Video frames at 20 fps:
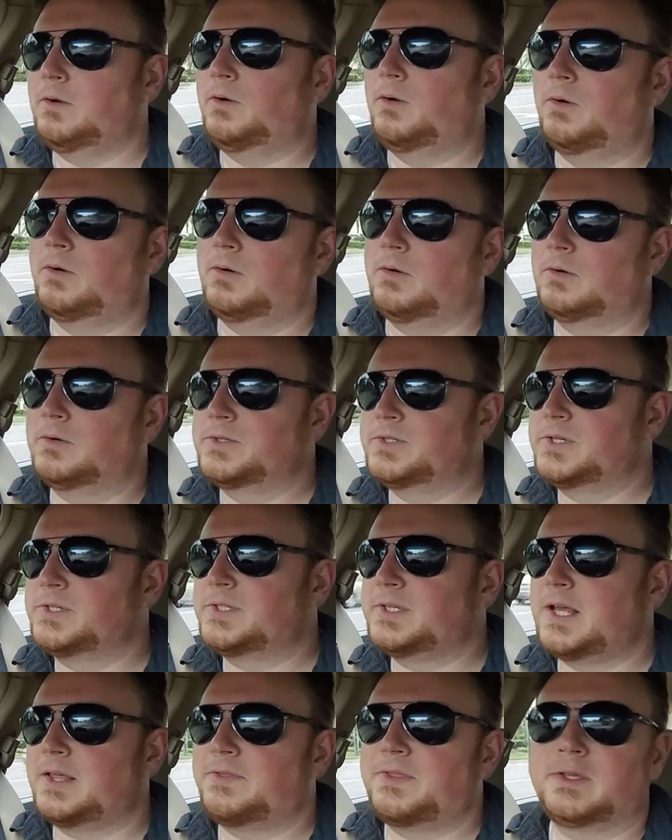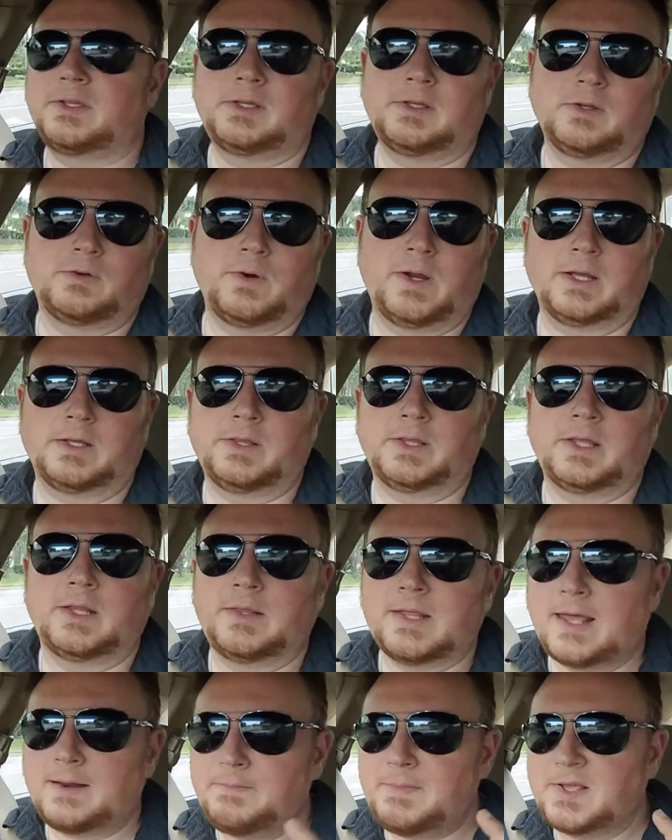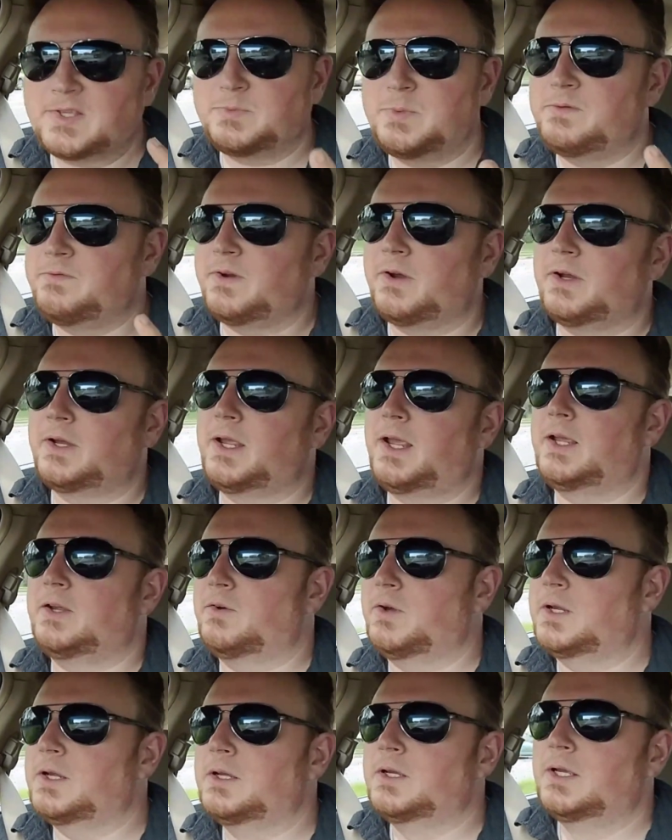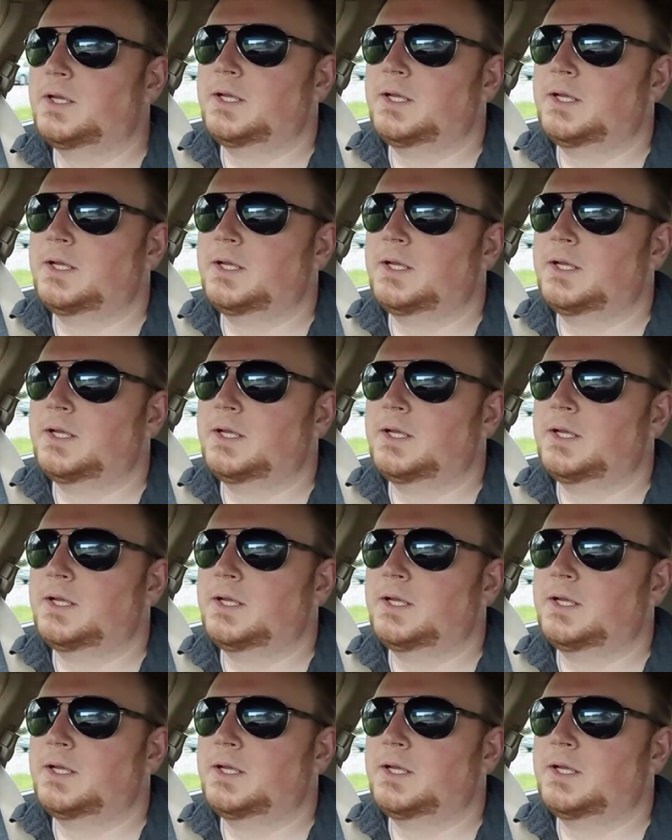or just not thinking correctly, and that makes me very angry.